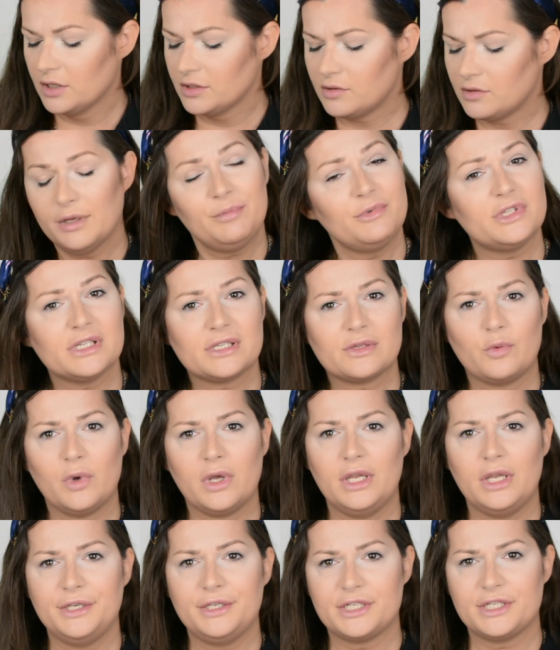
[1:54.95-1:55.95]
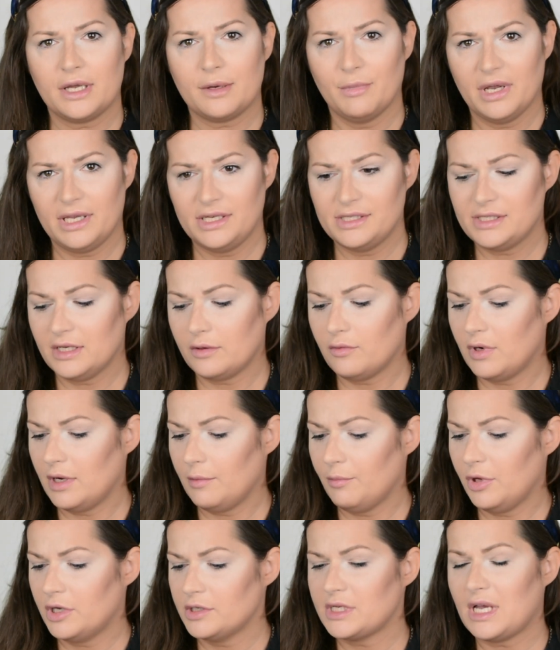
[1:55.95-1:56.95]
So let me just quickly check my
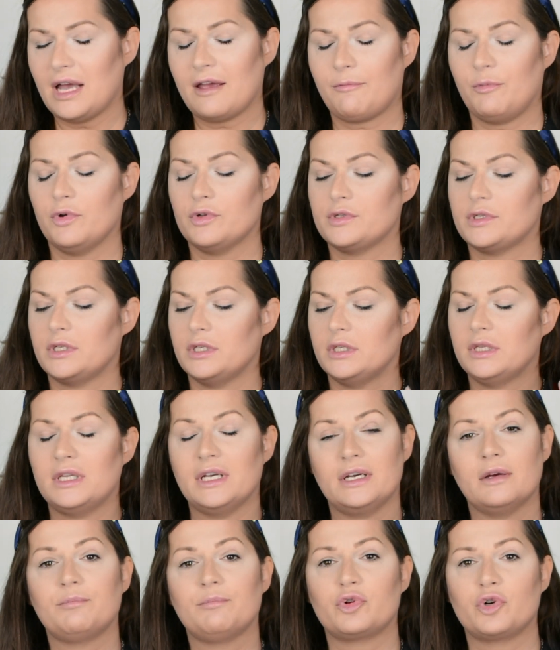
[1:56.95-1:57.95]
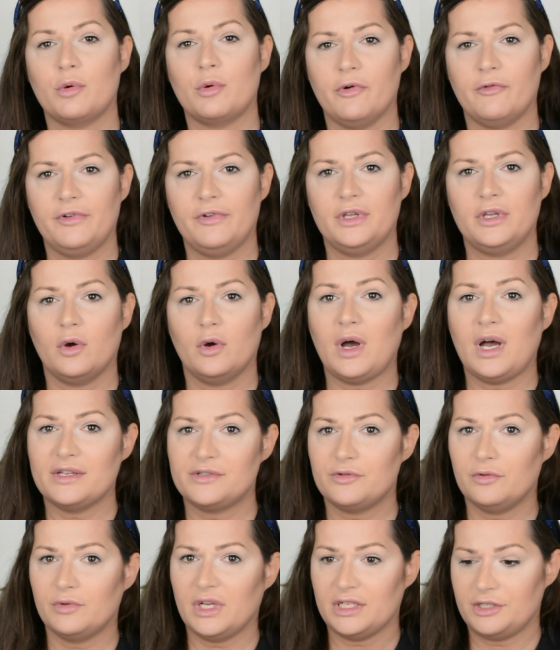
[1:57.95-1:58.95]
Instagram because I posted the promo video as
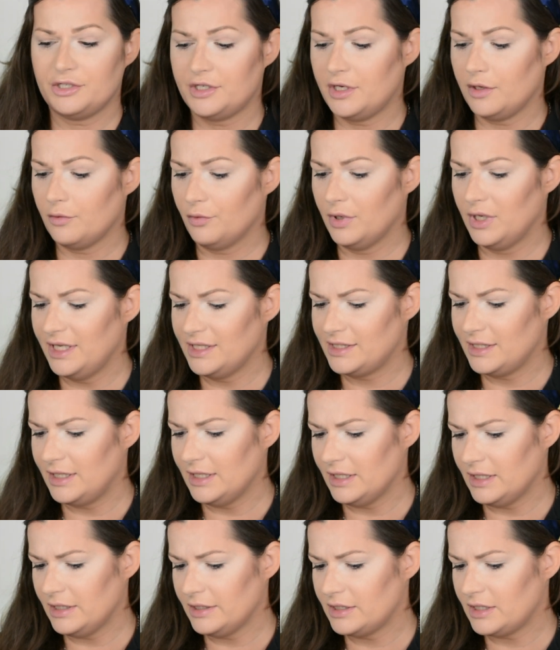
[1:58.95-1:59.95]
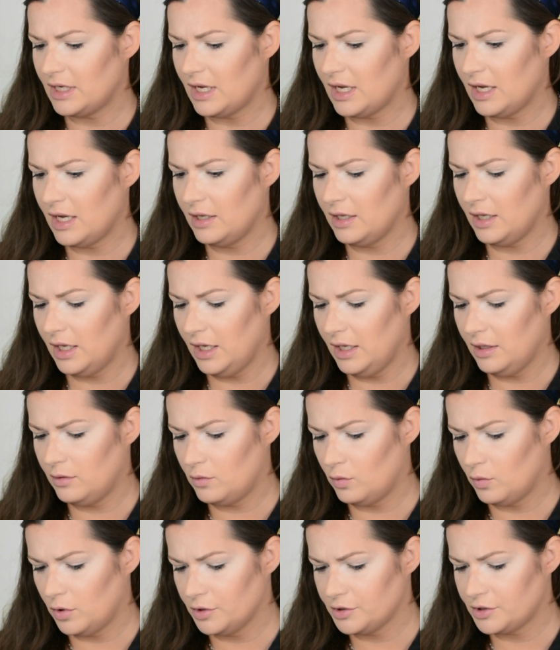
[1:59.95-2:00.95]
soon as she released this and it
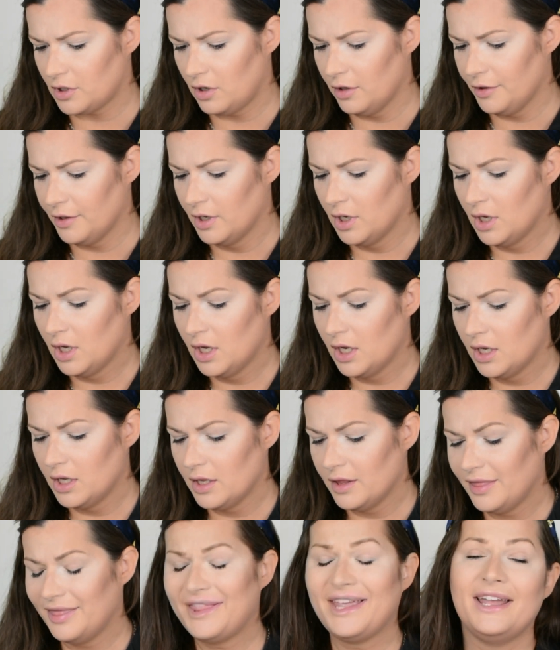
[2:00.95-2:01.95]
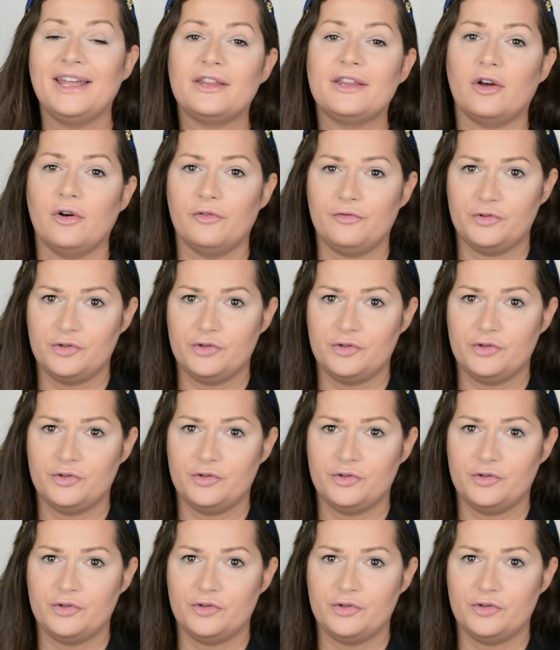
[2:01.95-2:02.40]
was on 10th of